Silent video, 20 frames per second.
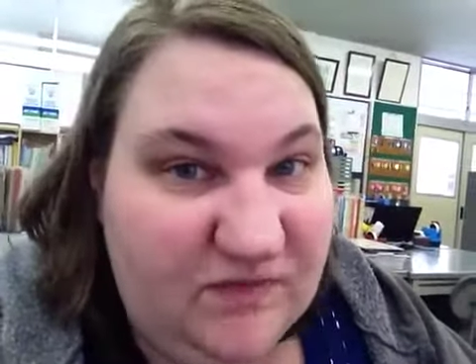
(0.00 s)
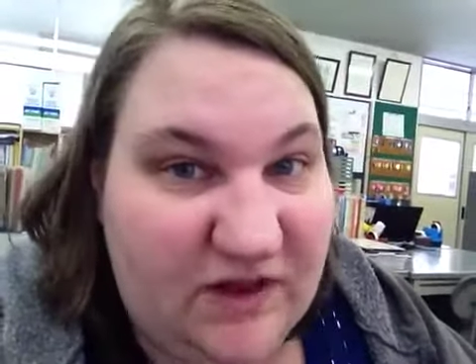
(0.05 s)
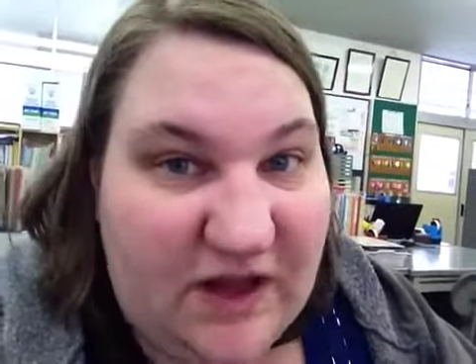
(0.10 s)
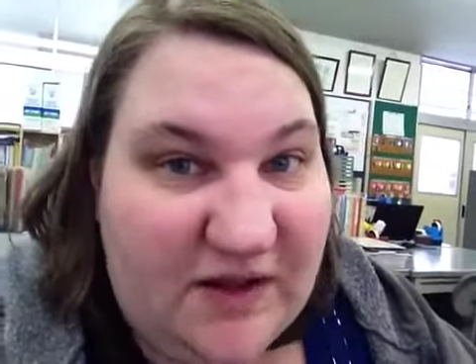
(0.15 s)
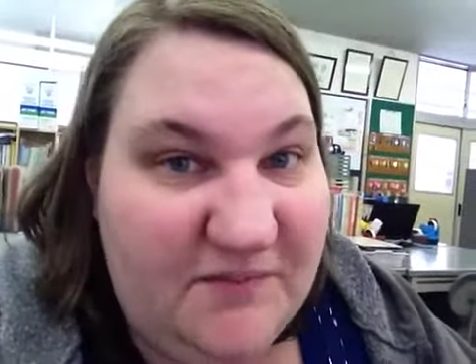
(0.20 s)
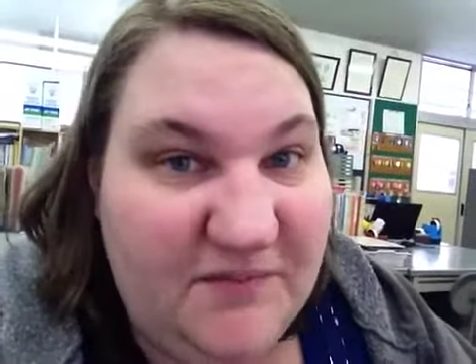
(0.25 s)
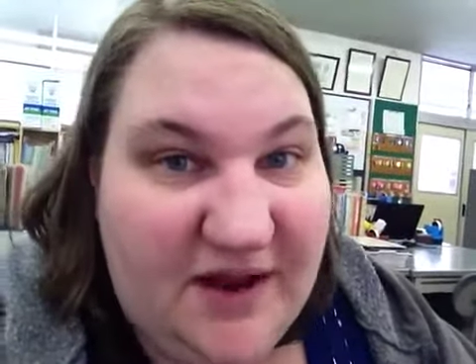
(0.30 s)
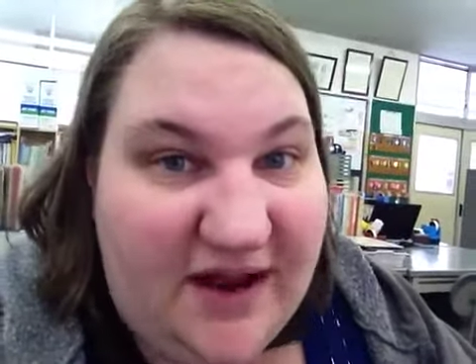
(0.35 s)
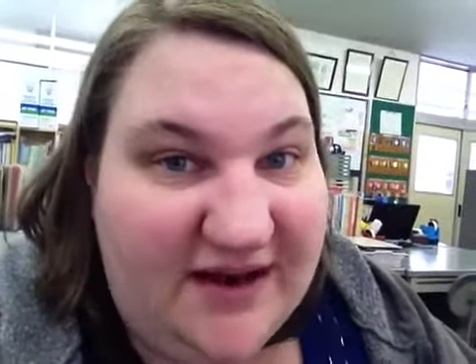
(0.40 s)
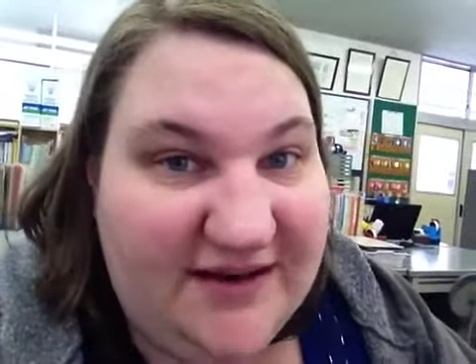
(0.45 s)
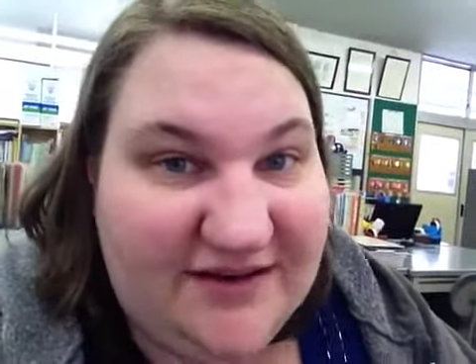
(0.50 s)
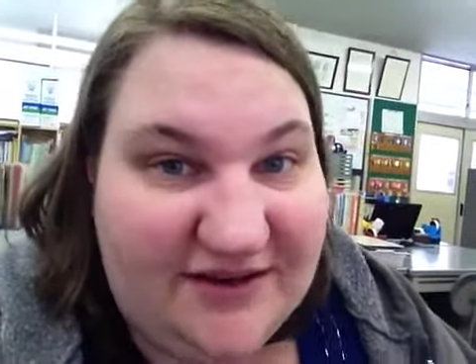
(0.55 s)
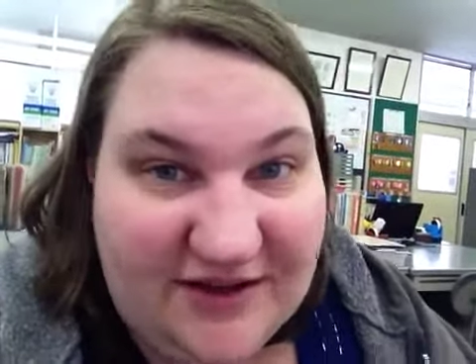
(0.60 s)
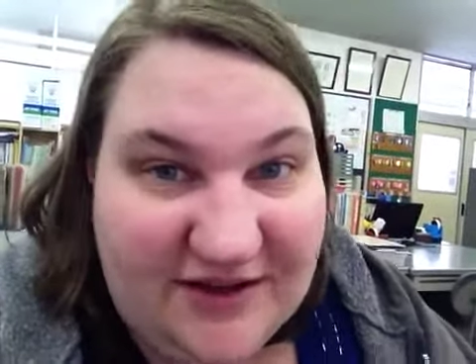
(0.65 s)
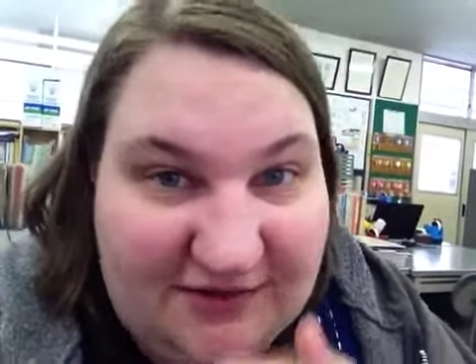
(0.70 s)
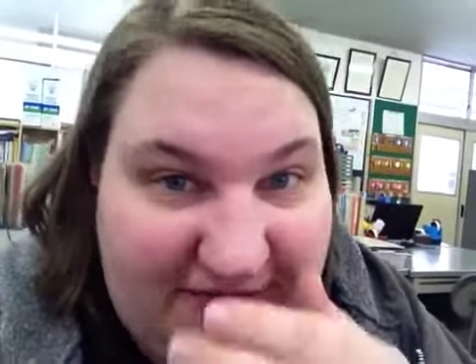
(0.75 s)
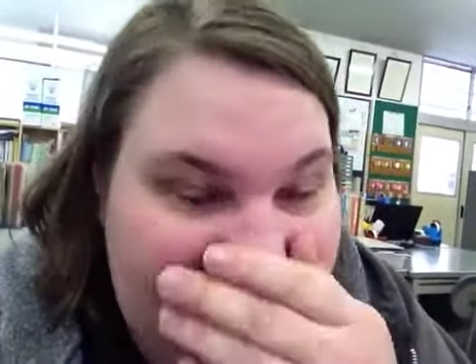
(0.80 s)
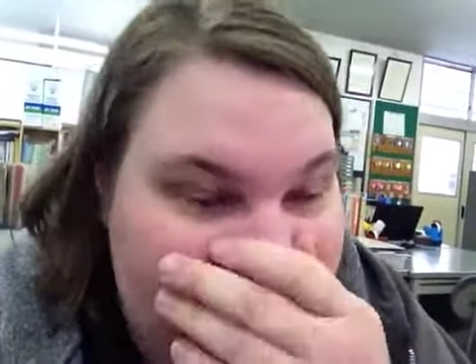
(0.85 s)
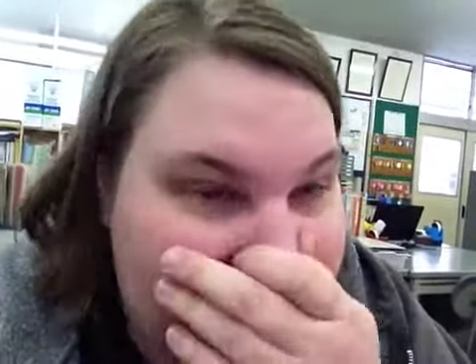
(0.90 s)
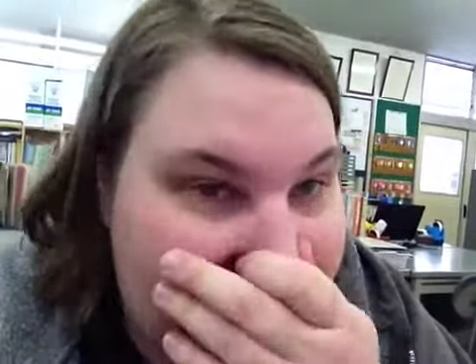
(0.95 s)
I'm not good
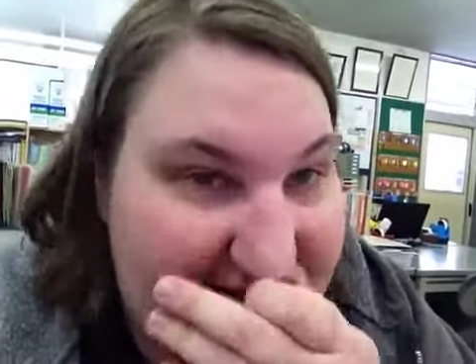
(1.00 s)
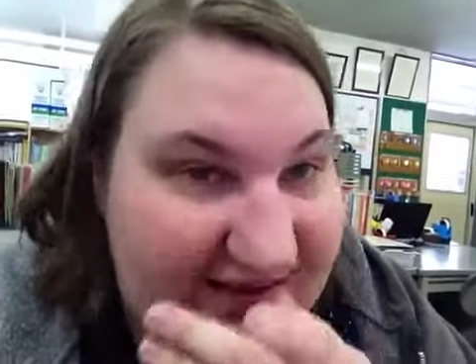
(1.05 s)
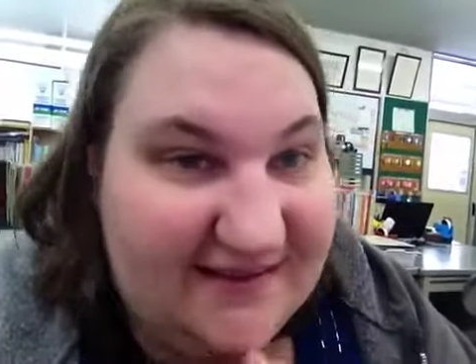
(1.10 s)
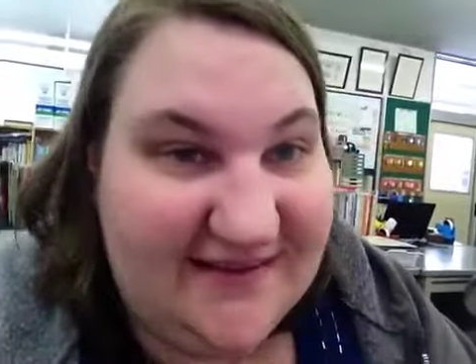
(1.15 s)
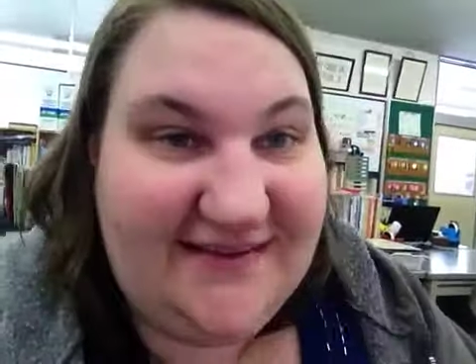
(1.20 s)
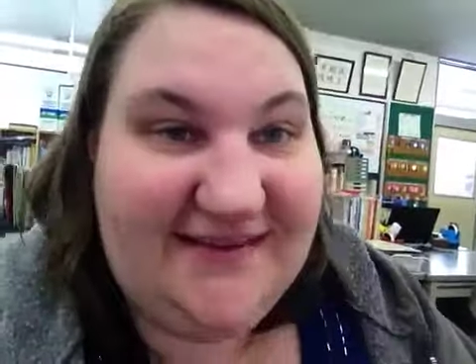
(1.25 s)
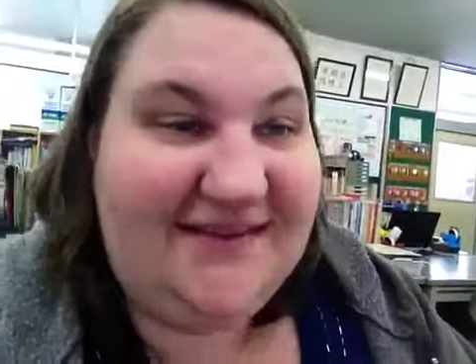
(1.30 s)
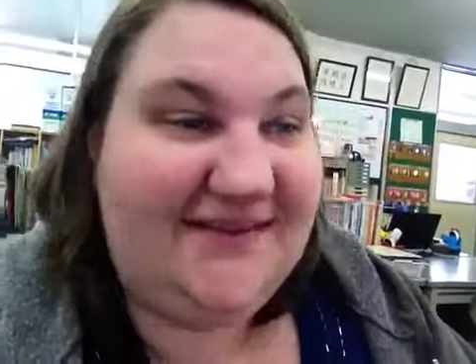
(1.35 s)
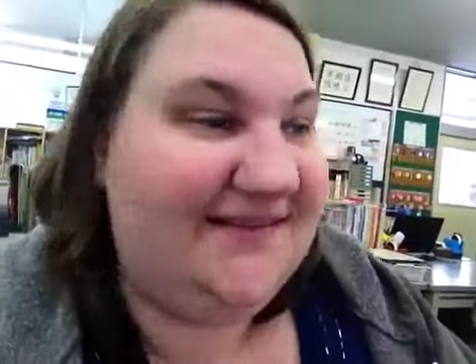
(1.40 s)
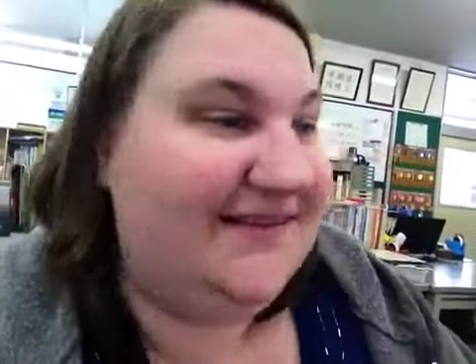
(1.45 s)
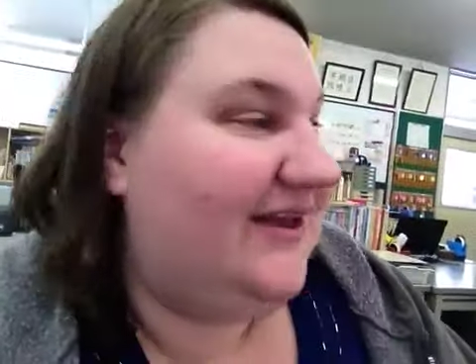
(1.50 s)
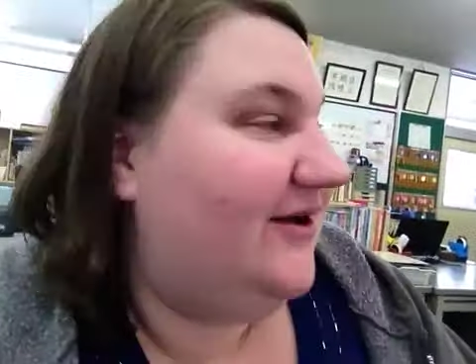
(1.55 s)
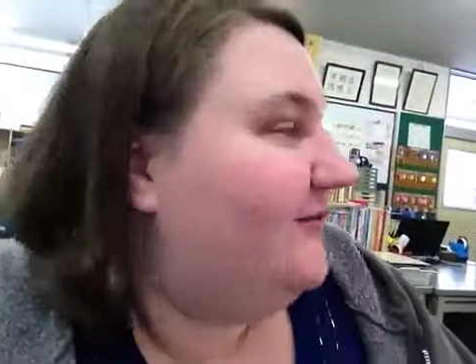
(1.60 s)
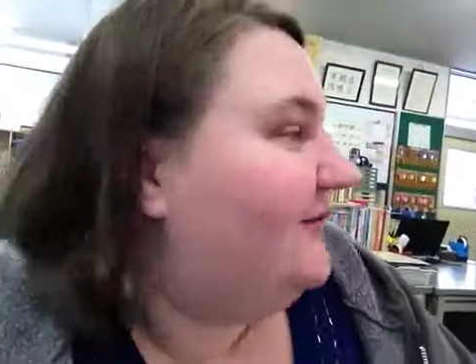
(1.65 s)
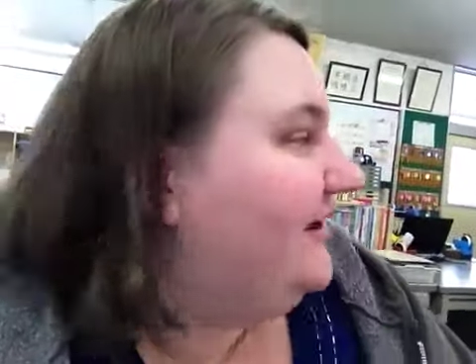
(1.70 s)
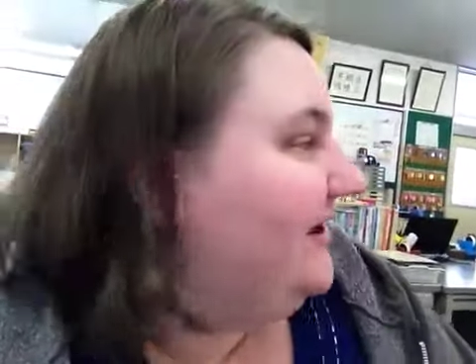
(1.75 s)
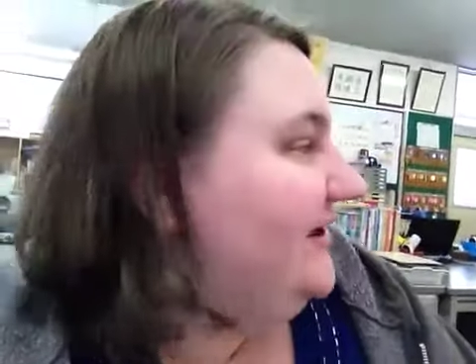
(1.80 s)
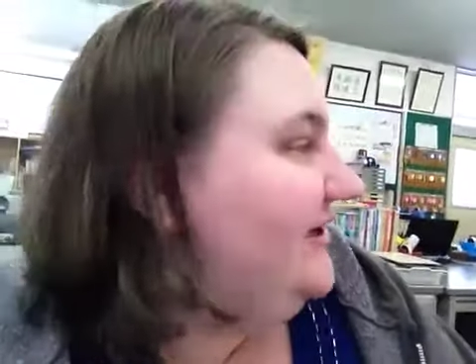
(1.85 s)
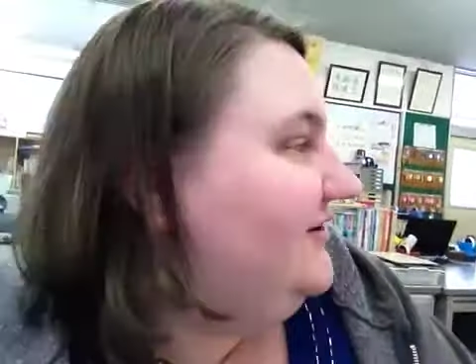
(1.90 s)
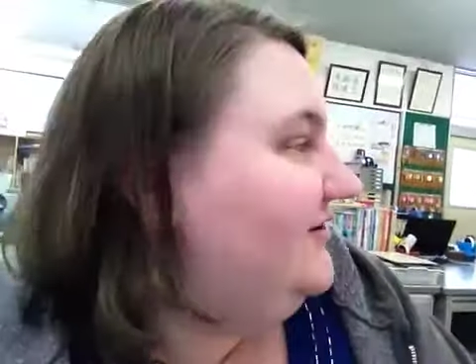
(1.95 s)
for this. It's not what
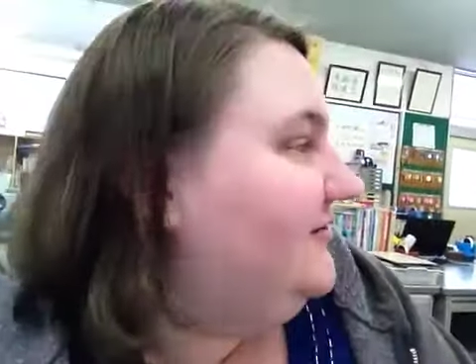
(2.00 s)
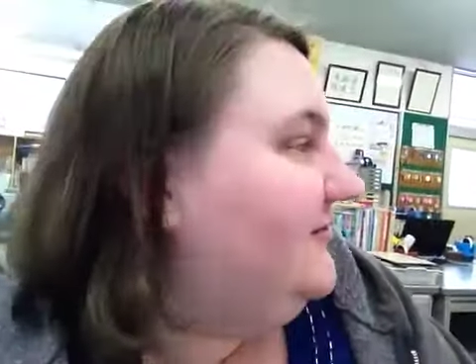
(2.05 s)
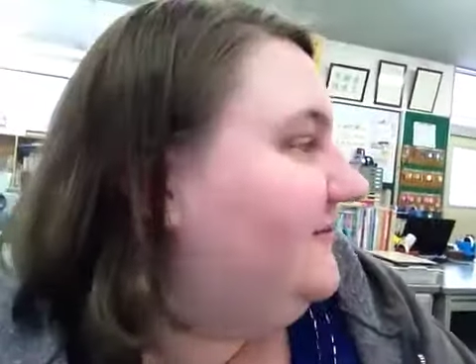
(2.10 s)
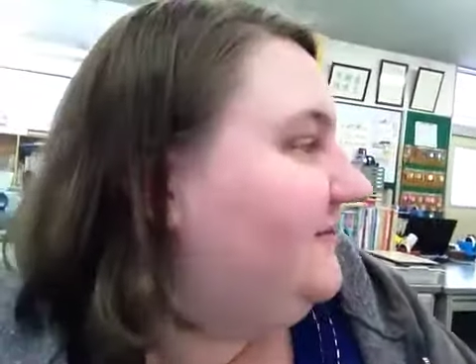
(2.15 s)
I do.